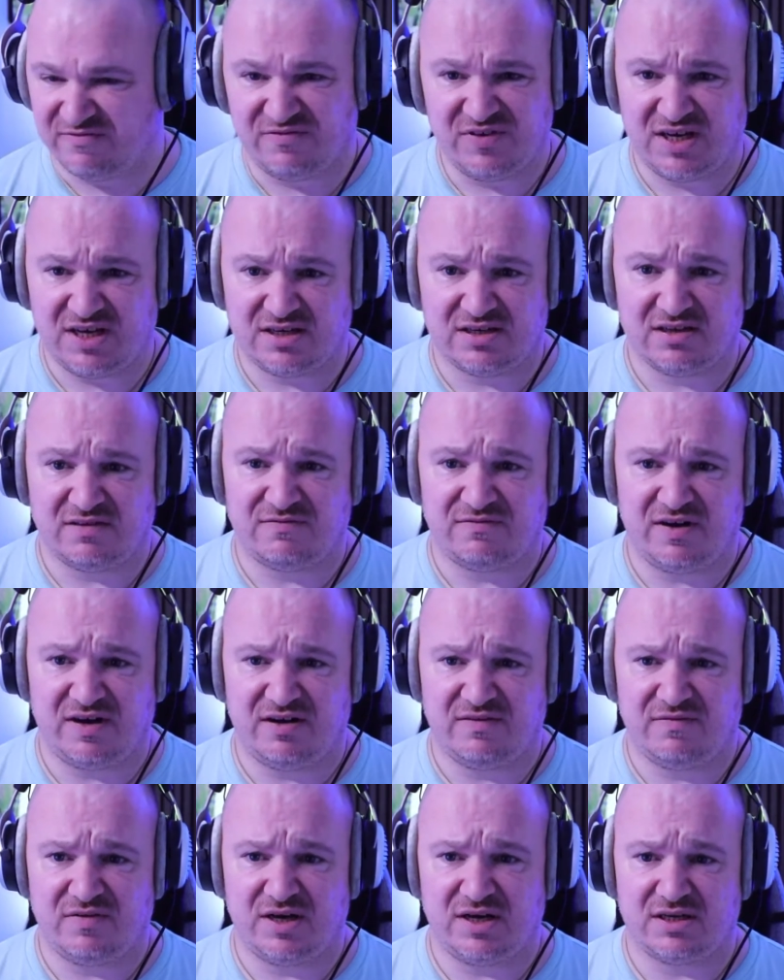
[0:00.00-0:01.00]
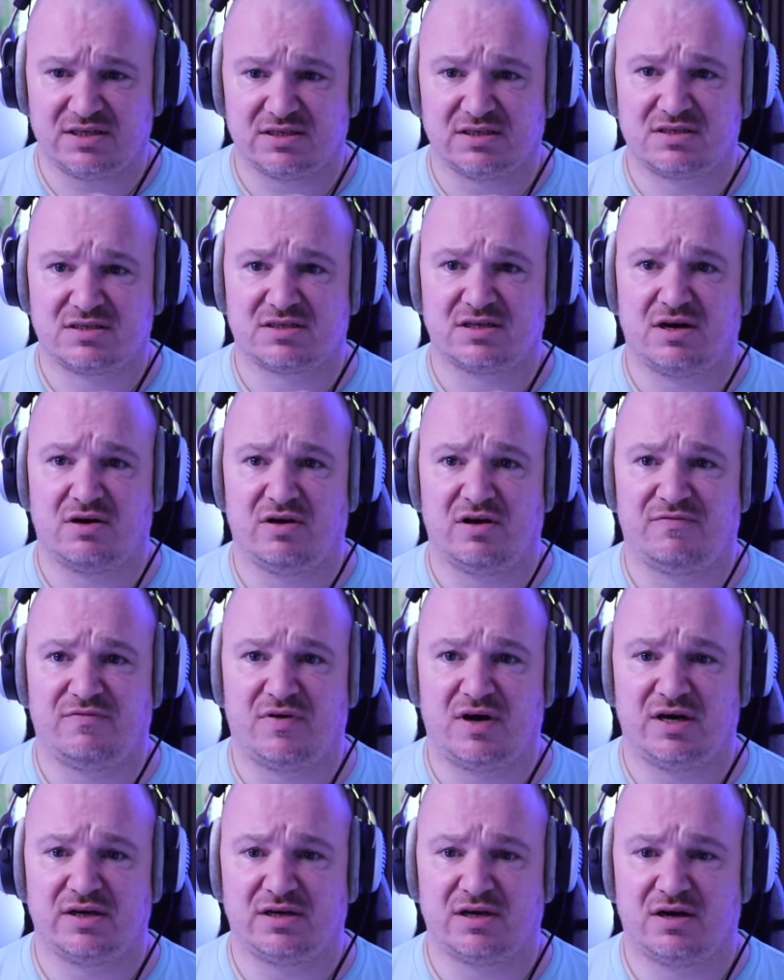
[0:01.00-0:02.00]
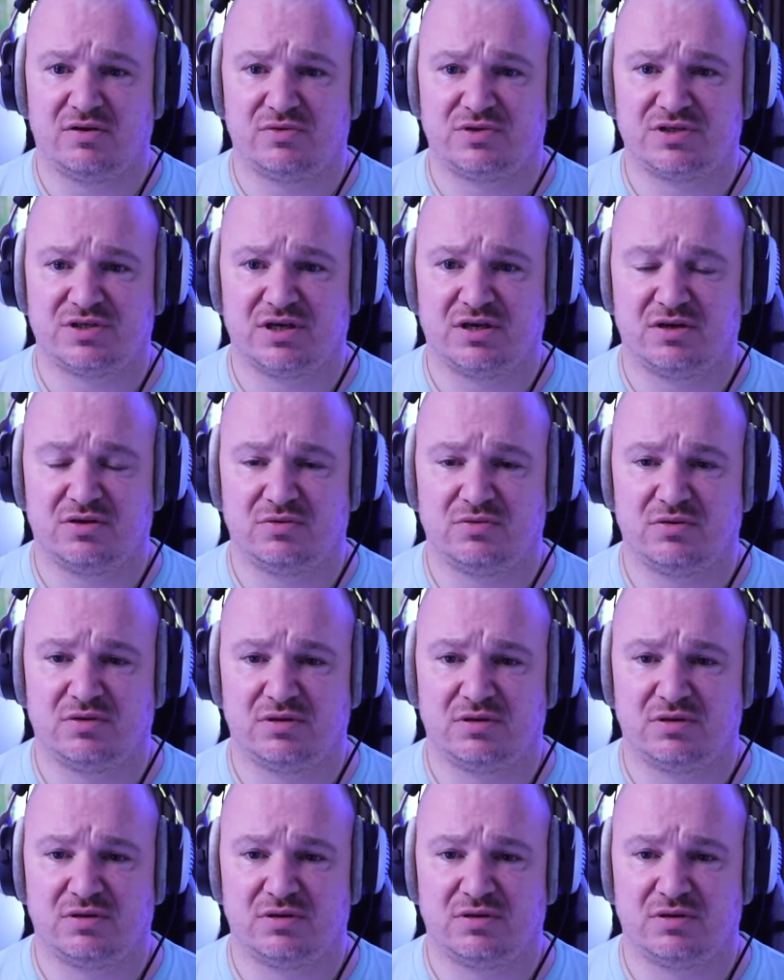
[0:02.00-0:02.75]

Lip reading: weird, it's very weird. So if I go to...